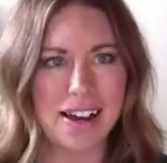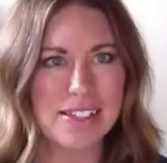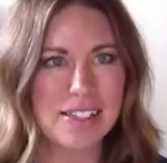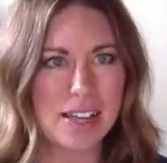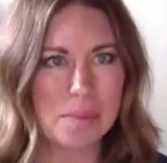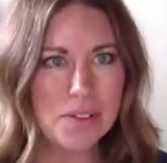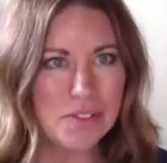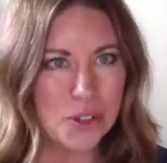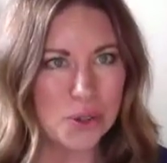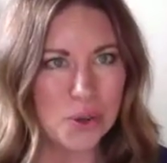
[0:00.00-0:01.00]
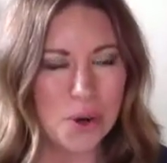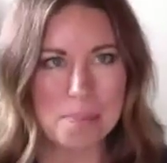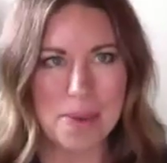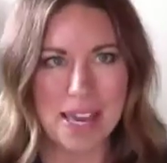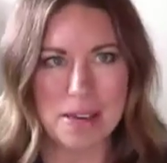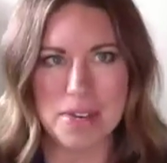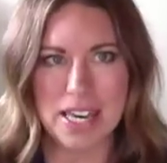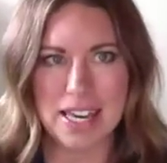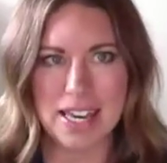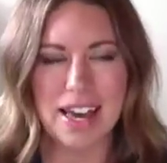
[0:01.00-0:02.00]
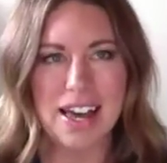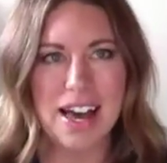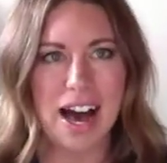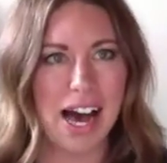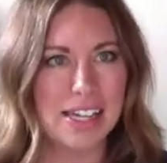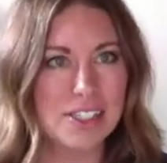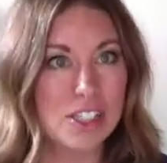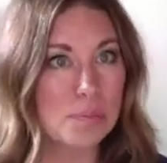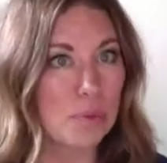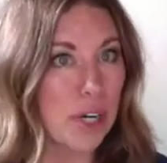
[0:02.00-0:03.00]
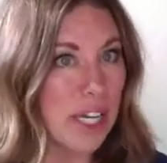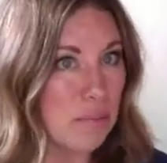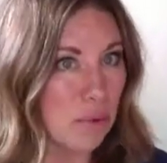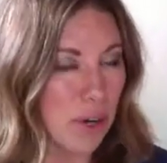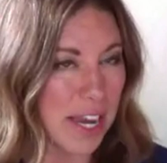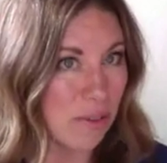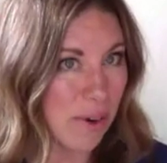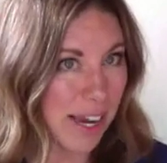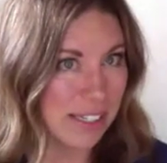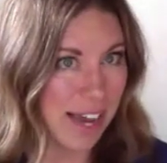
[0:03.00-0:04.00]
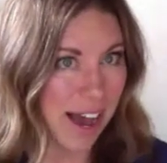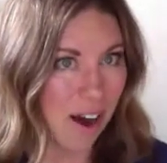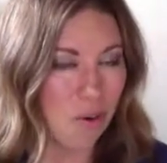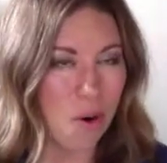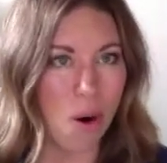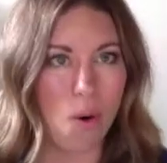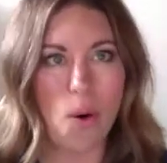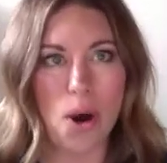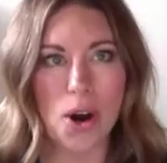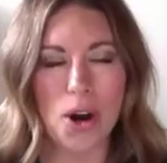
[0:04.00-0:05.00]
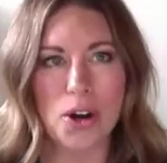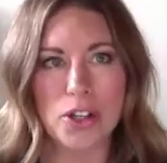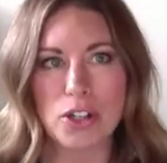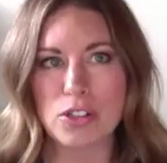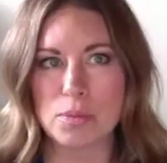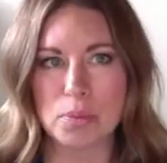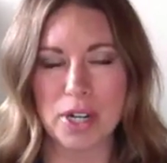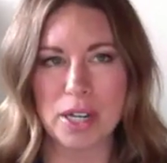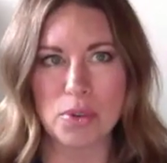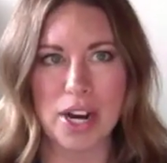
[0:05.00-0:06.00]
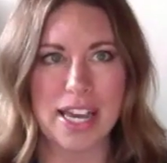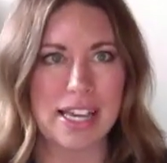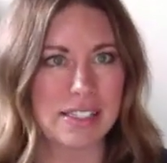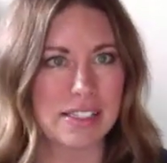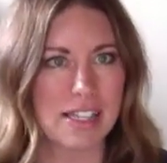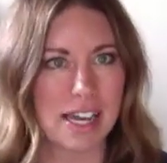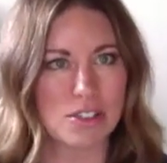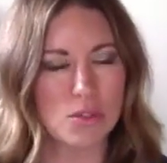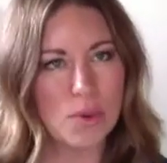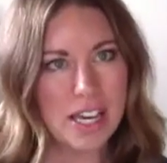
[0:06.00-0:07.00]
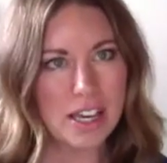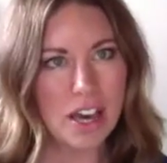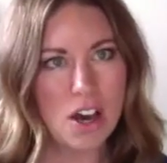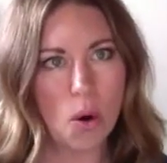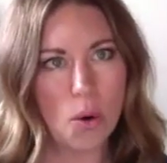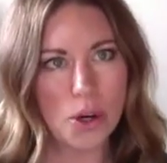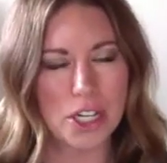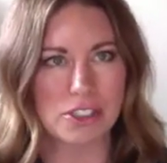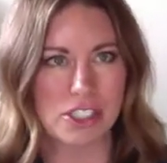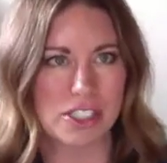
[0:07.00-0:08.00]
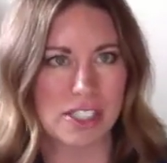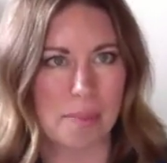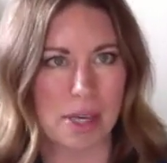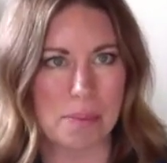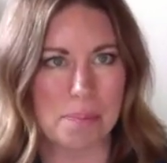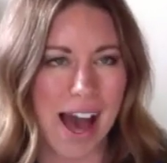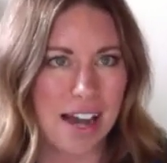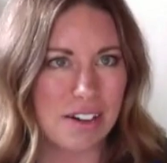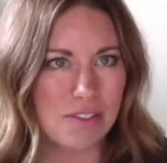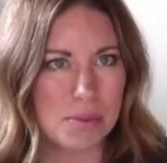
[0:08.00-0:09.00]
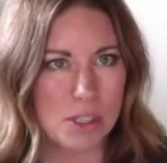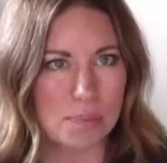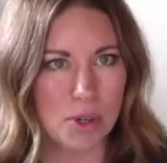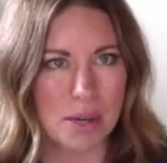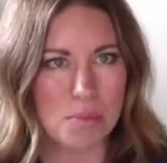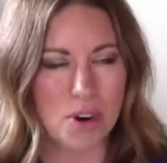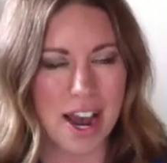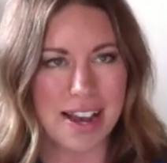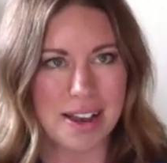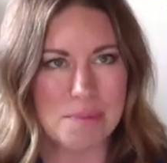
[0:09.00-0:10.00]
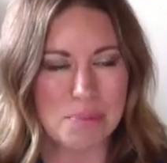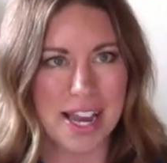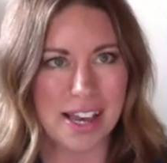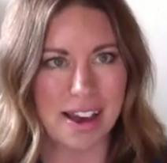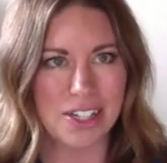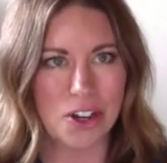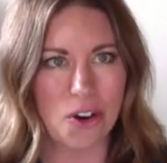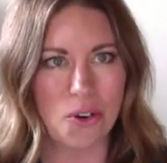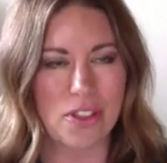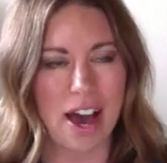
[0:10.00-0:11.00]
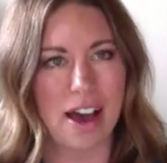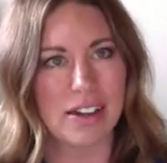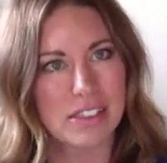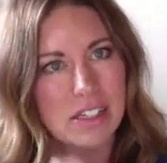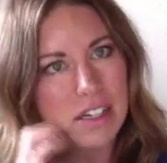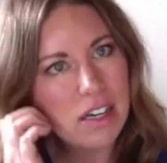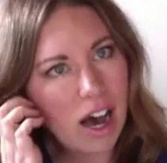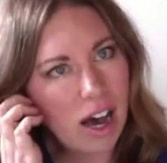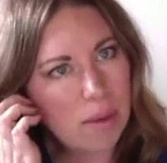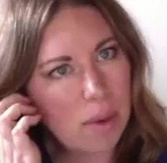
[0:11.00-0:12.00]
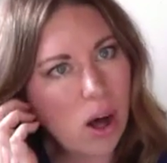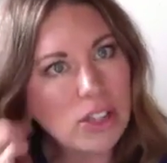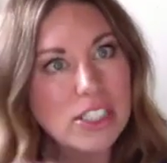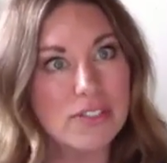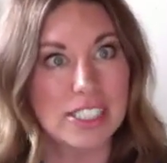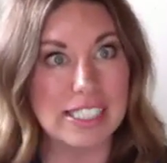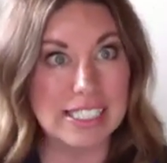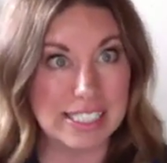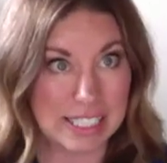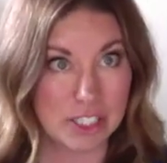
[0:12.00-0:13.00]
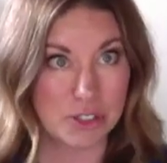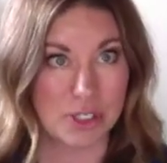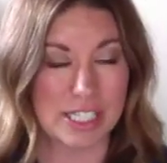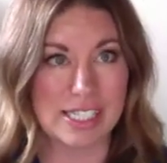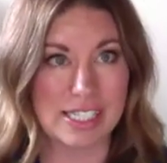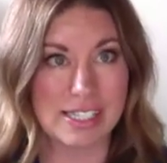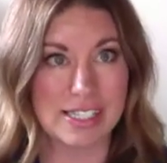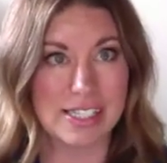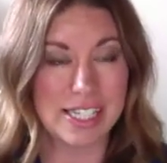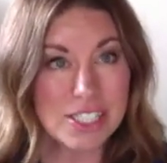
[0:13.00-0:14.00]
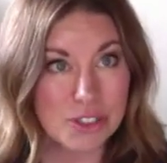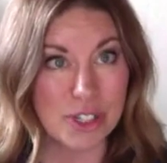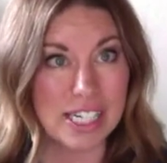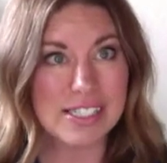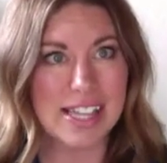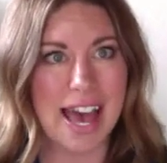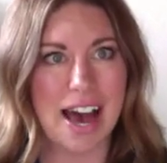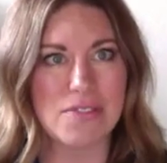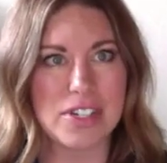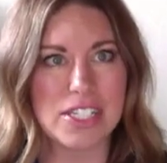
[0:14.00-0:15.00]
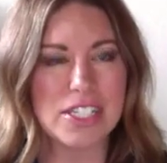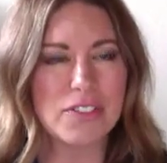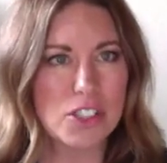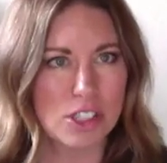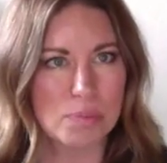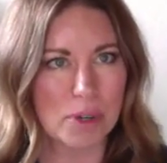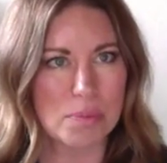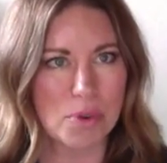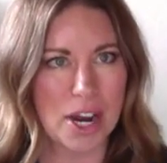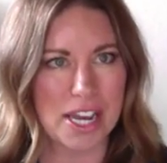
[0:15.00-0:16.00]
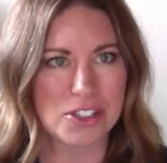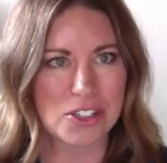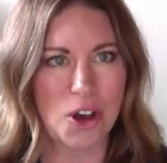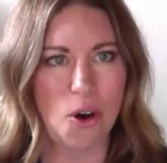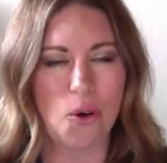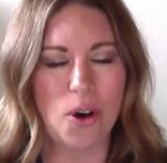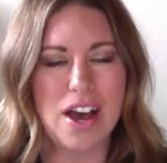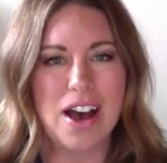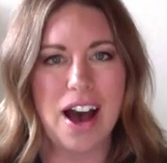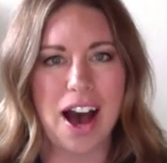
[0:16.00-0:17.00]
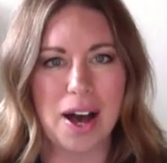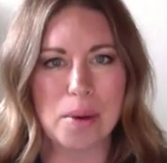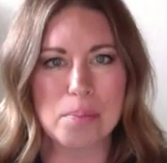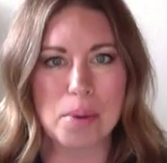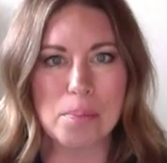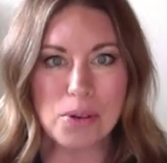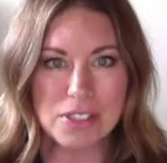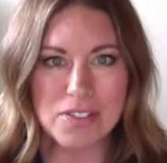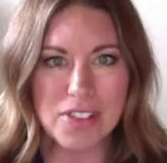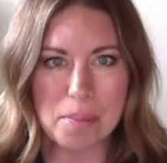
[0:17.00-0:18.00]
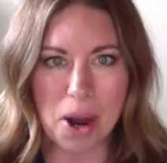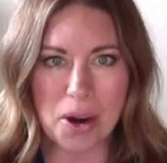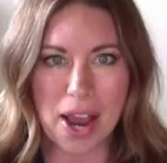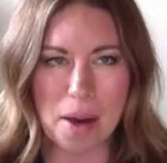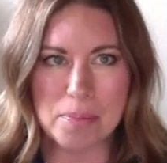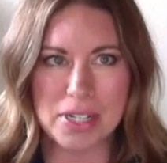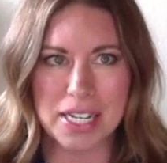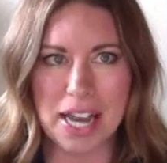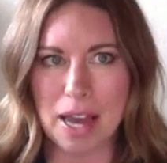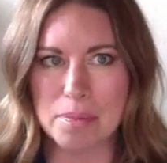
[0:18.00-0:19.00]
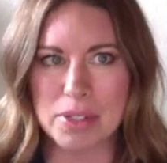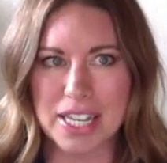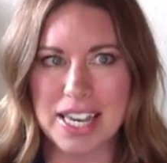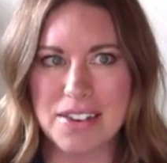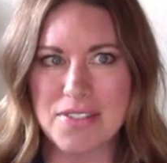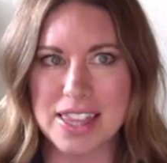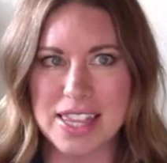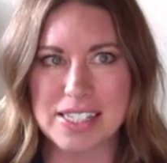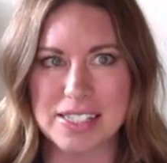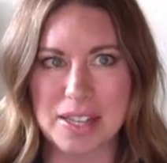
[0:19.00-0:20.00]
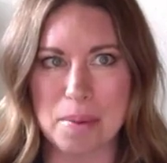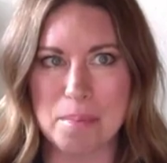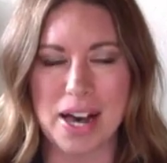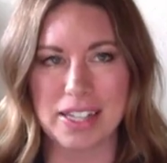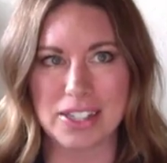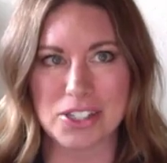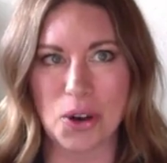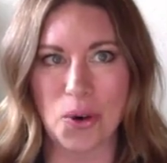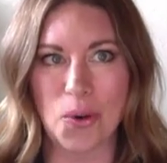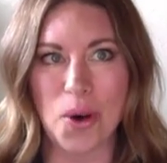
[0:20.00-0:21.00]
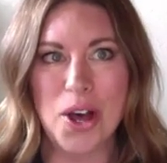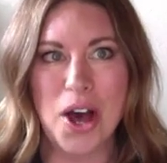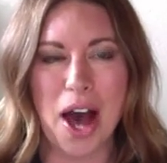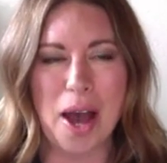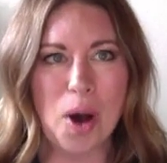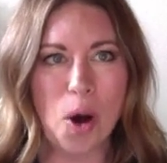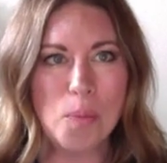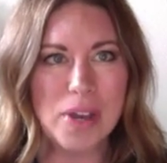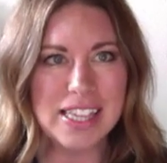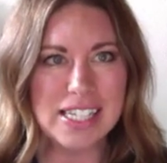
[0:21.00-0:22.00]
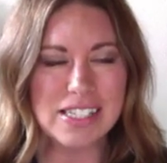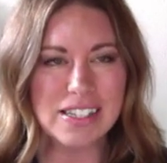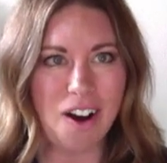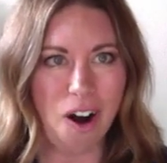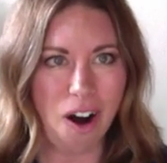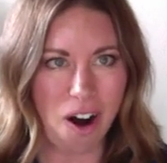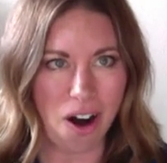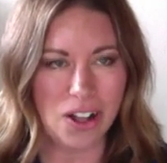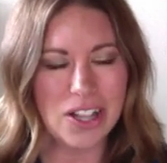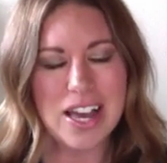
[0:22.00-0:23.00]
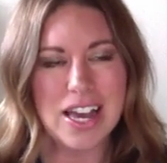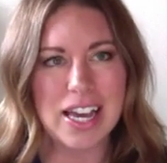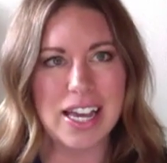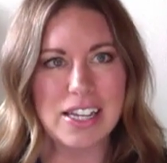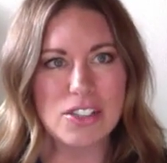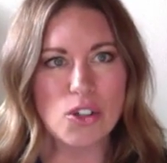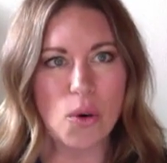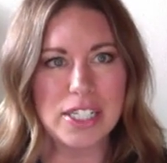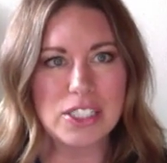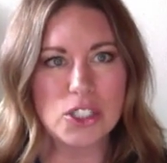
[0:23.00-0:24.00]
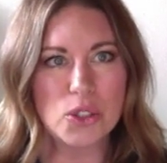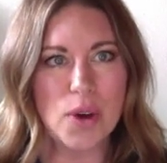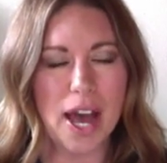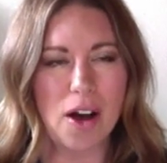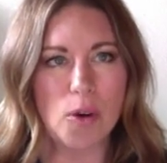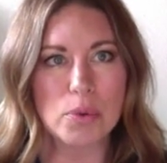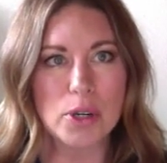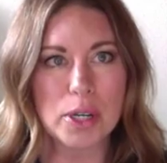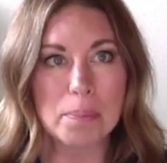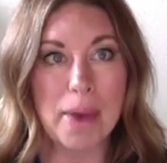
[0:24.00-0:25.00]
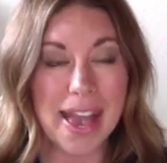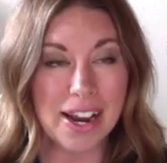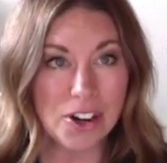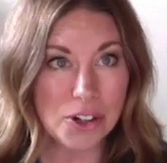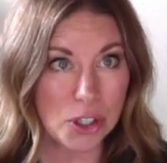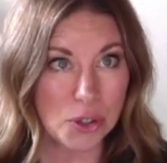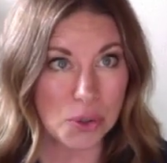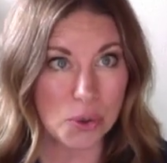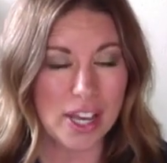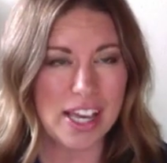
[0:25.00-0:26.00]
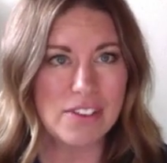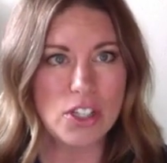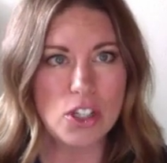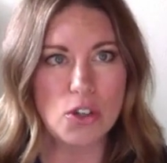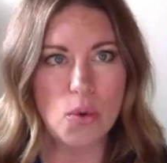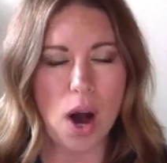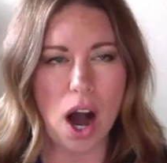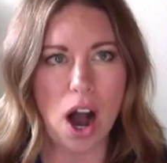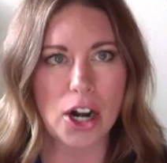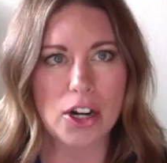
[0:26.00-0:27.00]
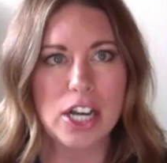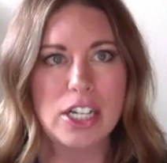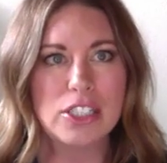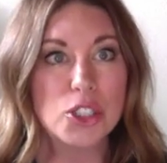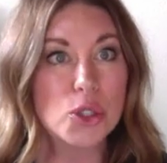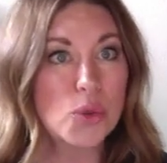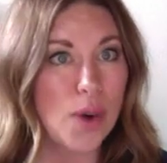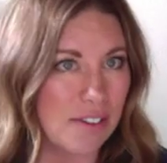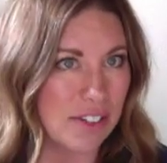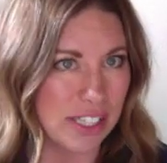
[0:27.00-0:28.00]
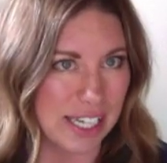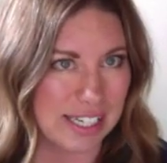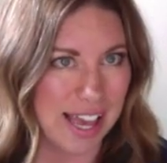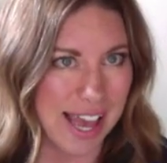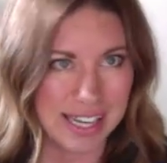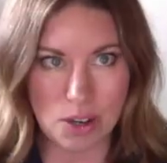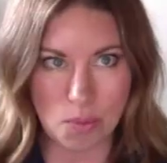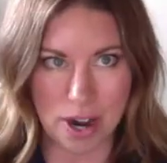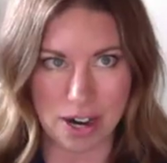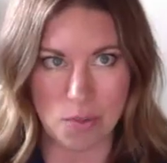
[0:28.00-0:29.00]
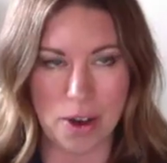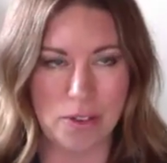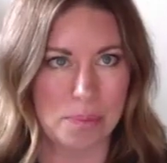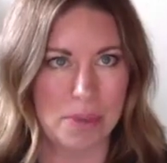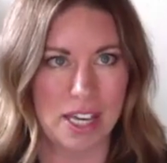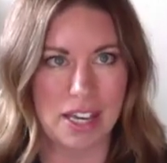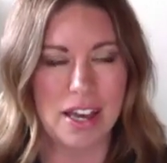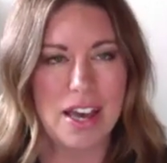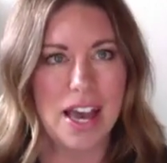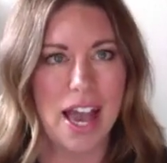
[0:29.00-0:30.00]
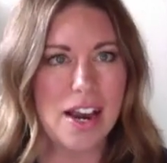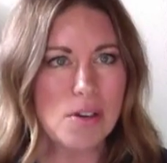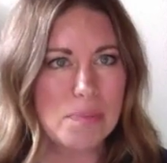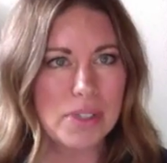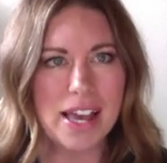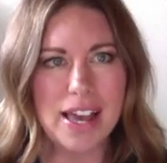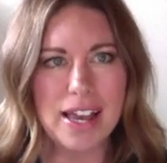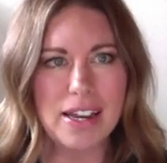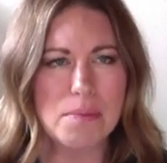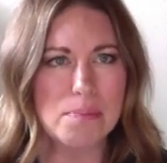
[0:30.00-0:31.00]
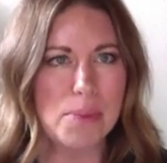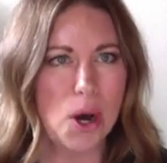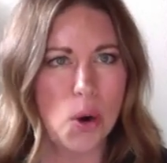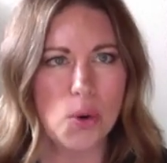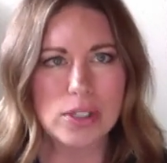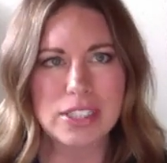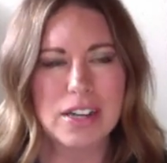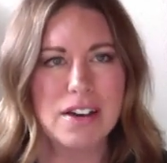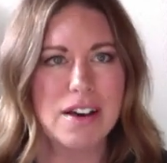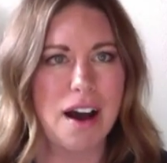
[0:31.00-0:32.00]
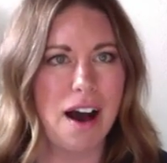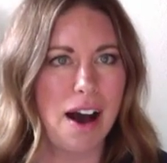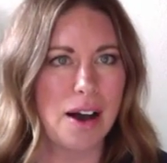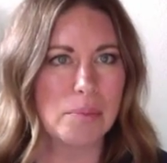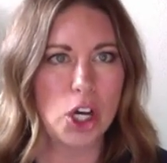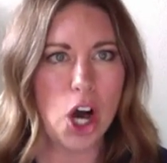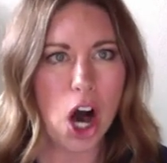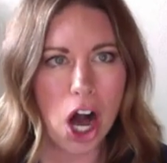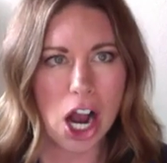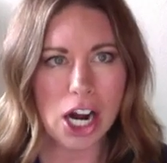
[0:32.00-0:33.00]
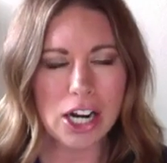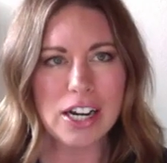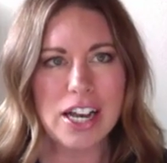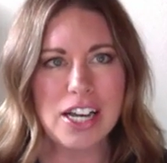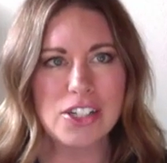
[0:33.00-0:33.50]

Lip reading: Some of you may be on spring break right now, or your spring break is next week, or you're just coming back from spring break. I know that all different districts have different spring breaks. So, but most of them are happening, I believe, this month. So I'm hoping this call is going to help prepare you if you are traveling anywhere, whether it be airplane, boat, car.